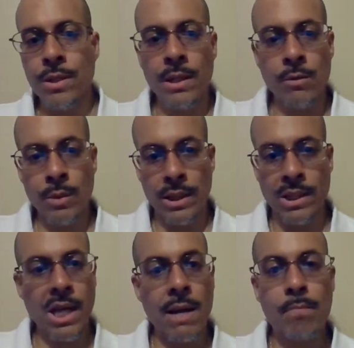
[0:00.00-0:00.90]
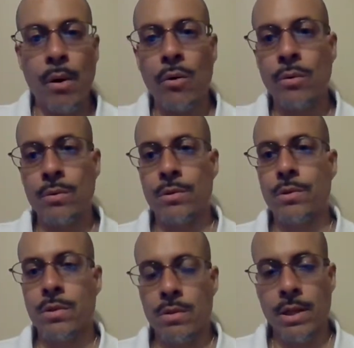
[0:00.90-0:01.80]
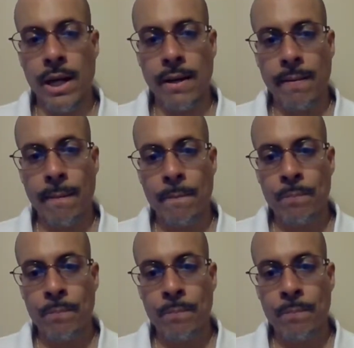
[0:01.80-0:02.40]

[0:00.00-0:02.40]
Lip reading: dealing with the same poles, okay?